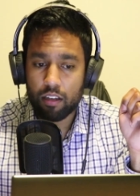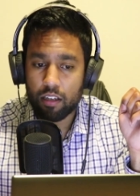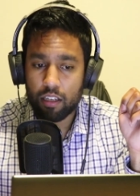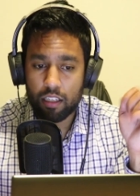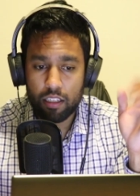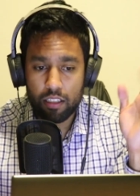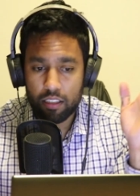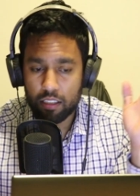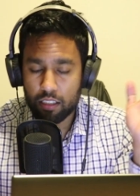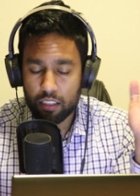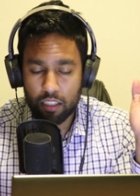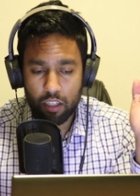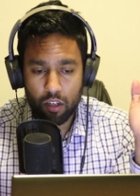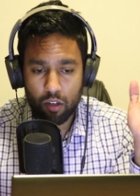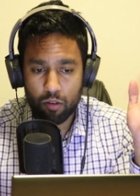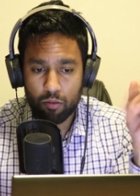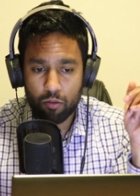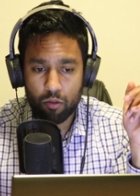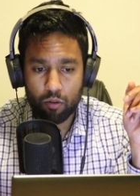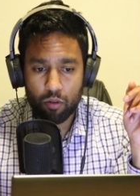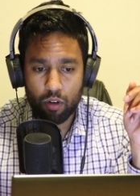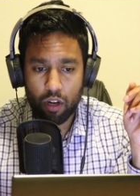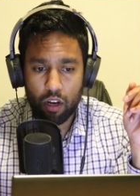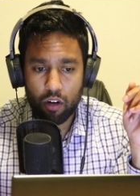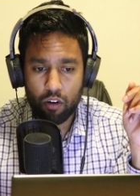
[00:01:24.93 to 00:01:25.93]
It's
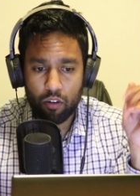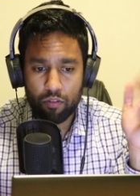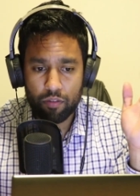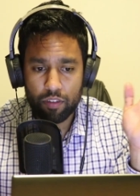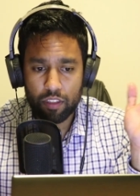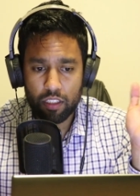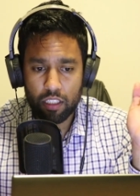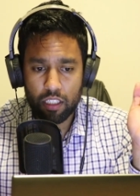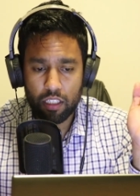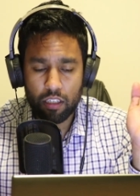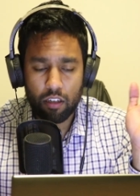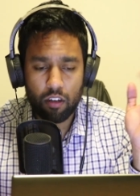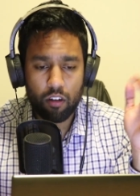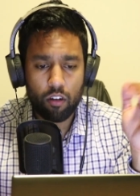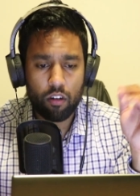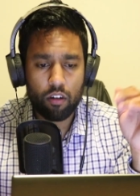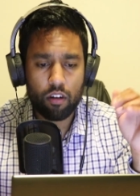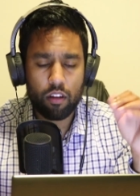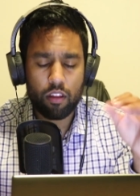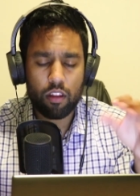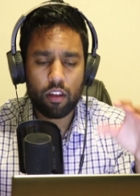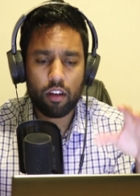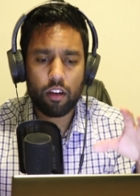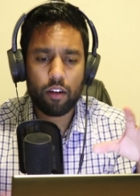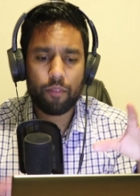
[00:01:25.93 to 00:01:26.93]
terrible. And obviously a lot
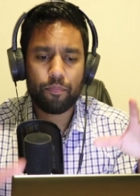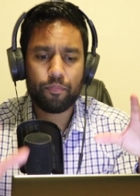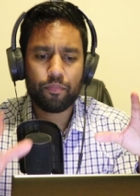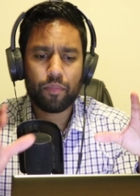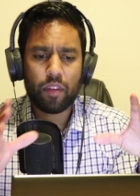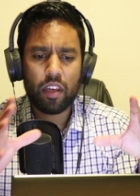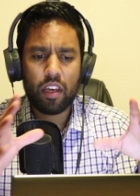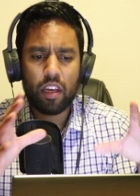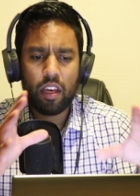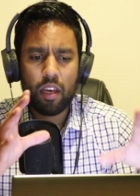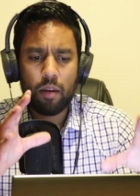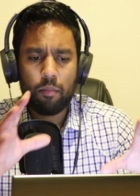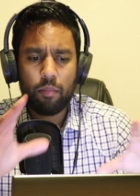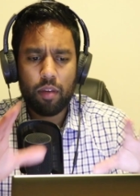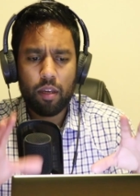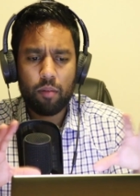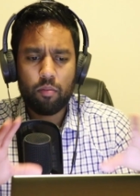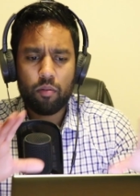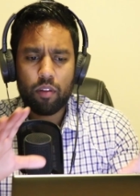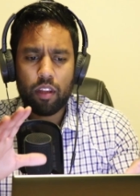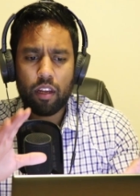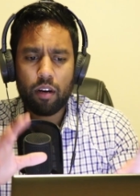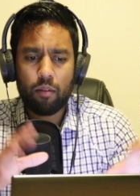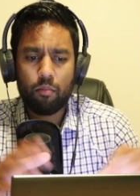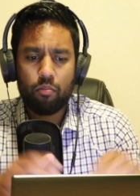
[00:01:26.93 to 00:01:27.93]
of the
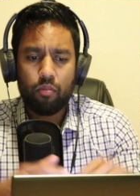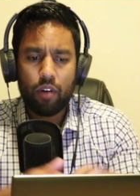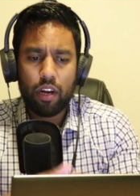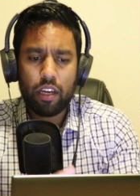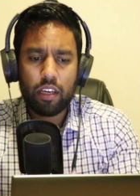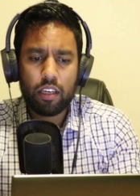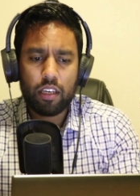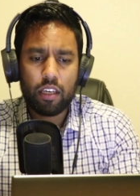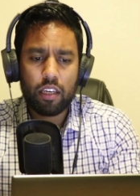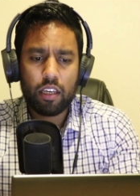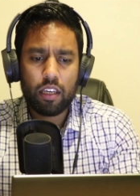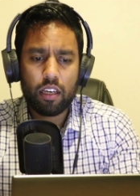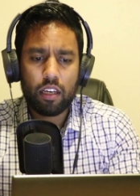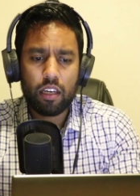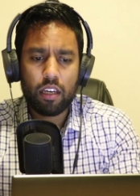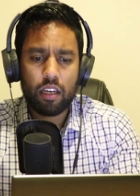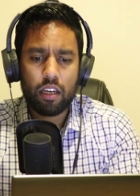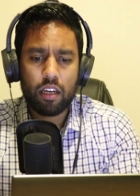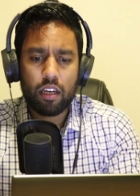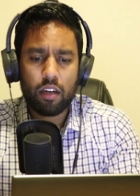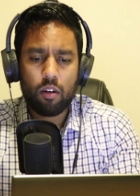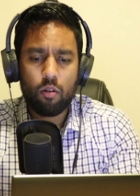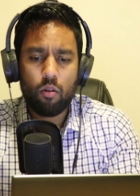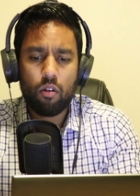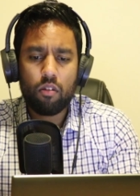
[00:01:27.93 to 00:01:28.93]
people that are breaking
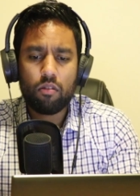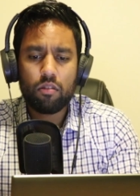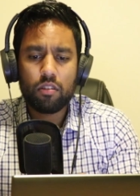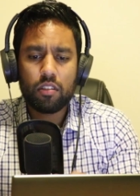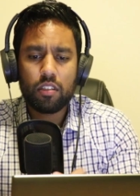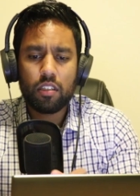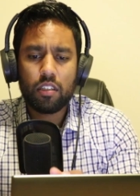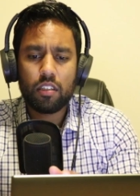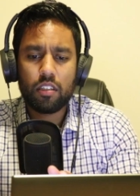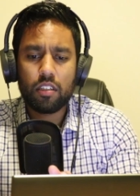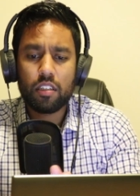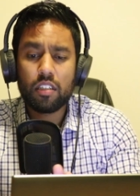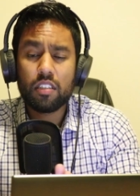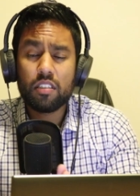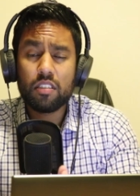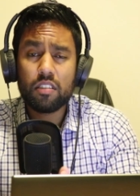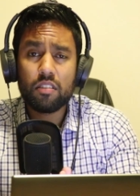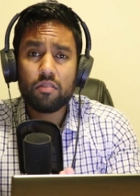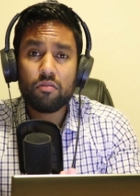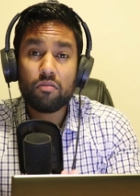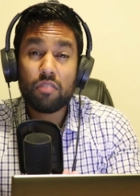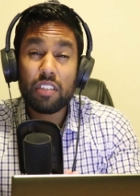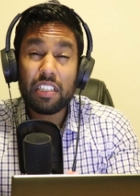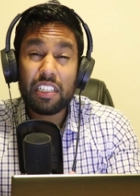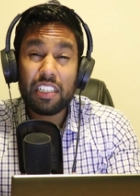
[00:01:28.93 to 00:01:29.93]
quarantine
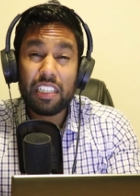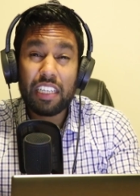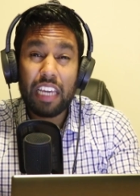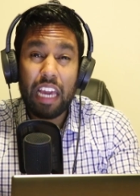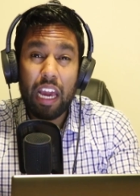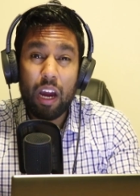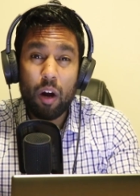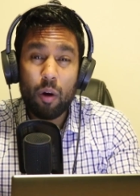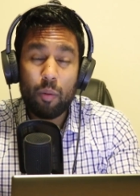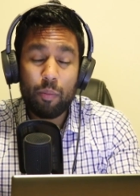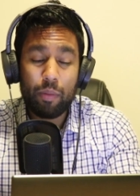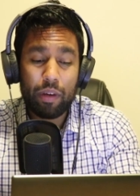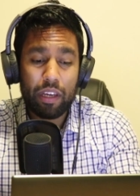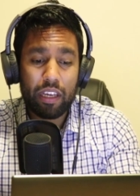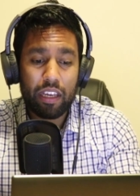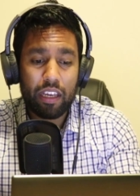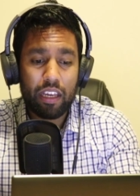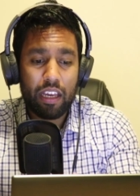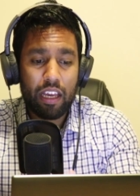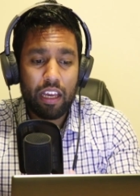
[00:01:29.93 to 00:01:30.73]
isn't really helping.